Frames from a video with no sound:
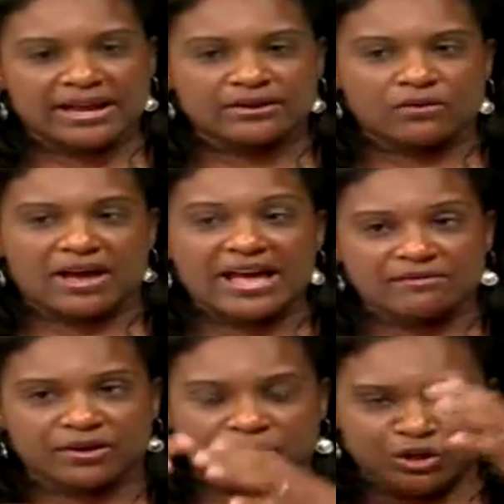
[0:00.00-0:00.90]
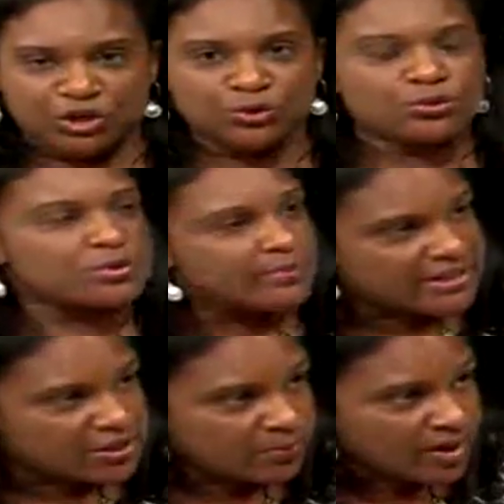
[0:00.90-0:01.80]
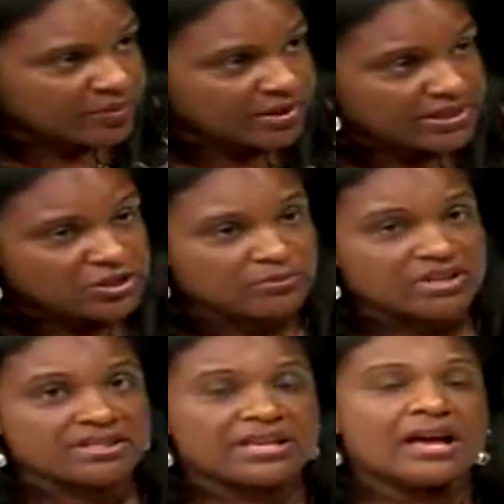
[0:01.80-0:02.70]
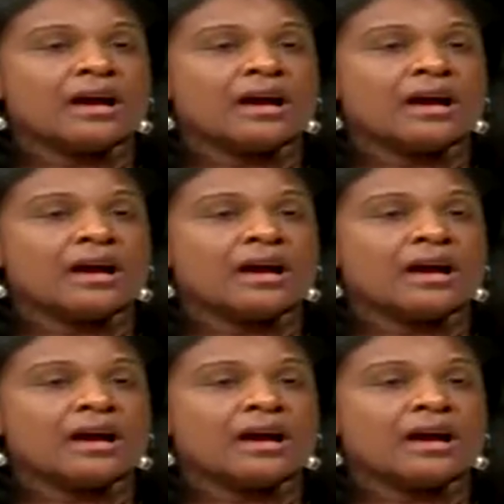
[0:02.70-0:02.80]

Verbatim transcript: I don't have a huge patient population because